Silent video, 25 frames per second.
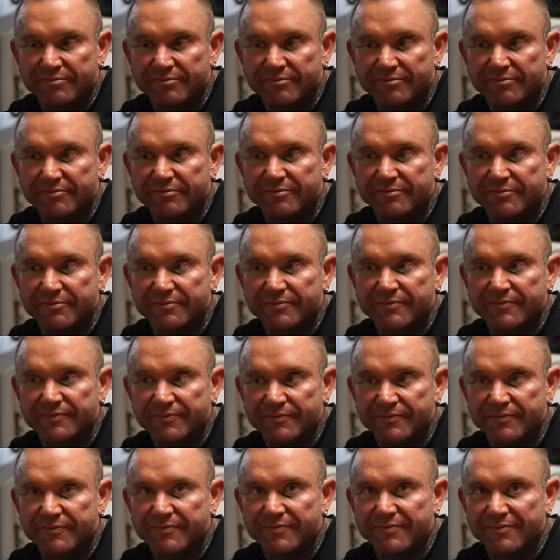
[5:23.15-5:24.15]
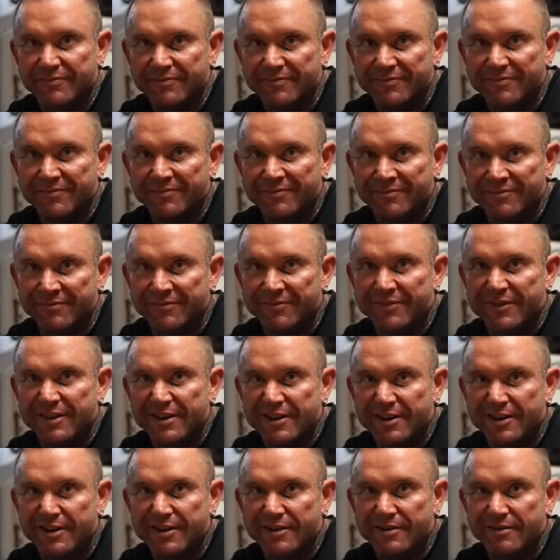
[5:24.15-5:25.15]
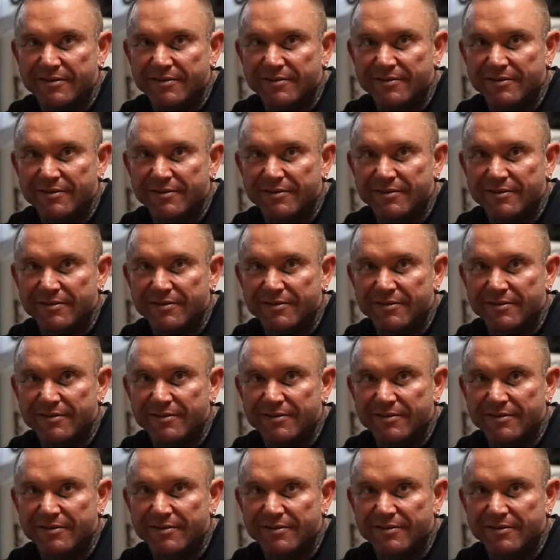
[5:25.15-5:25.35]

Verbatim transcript: Yeah, boring. I know.